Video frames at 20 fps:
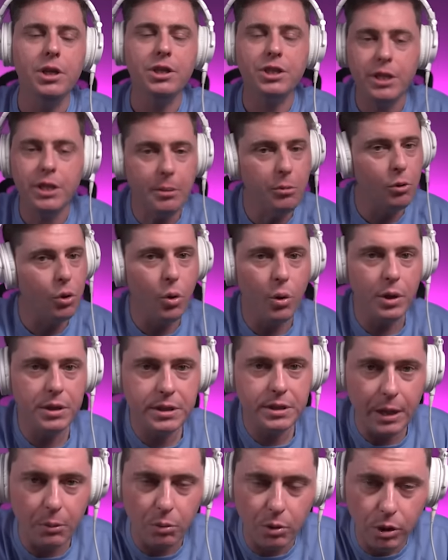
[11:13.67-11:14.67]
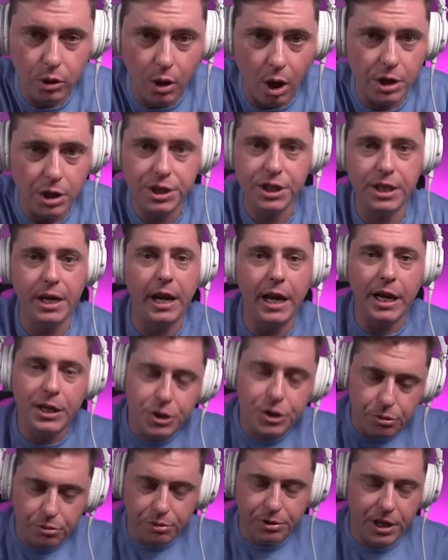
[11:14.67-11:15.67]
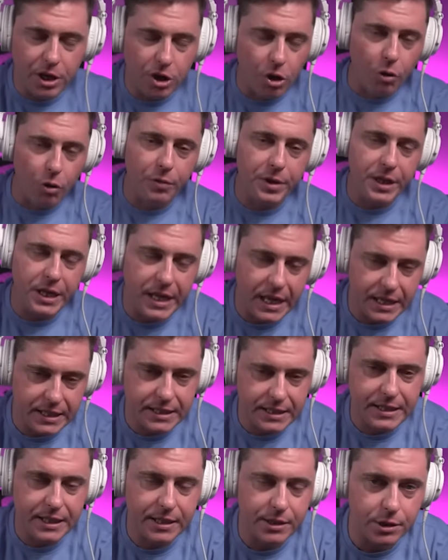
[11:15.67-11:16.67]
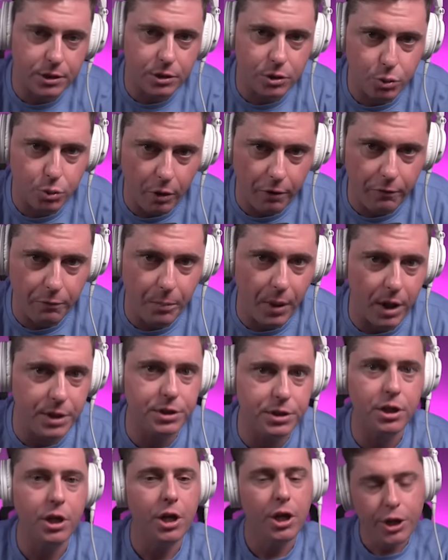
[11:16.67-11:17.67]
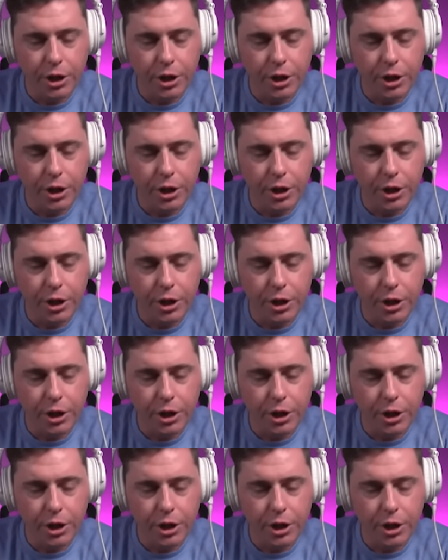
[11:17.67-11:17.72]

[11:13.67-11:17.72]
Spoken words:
stablecoins that were launched. And I do think over the next 6 to 12 months,